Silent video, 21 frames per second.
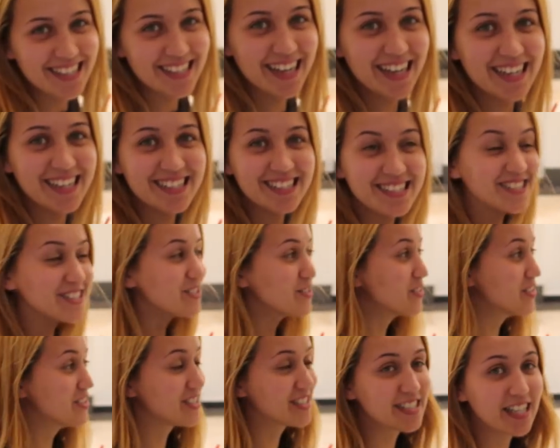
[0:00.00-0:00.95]
Guys, you
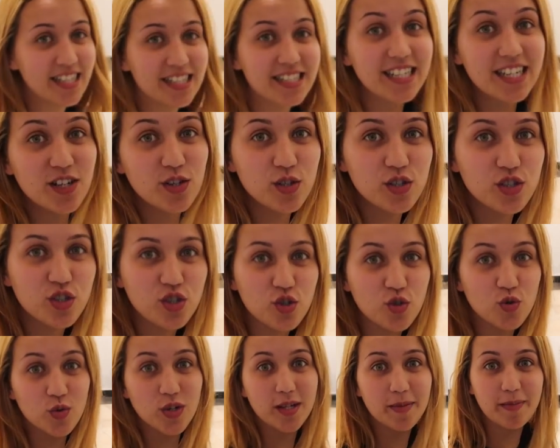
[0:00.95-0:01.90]
don't understand. Tito is
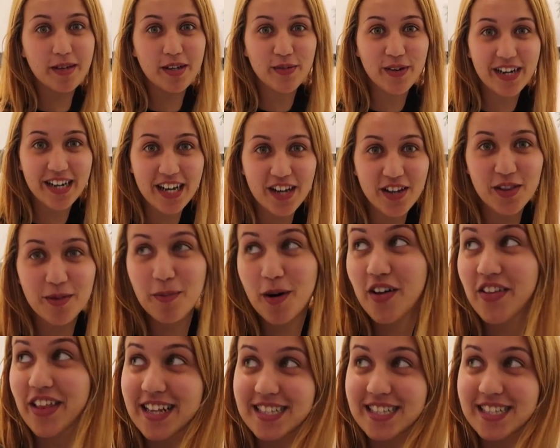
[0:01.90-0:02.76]
screaming right now in the mall.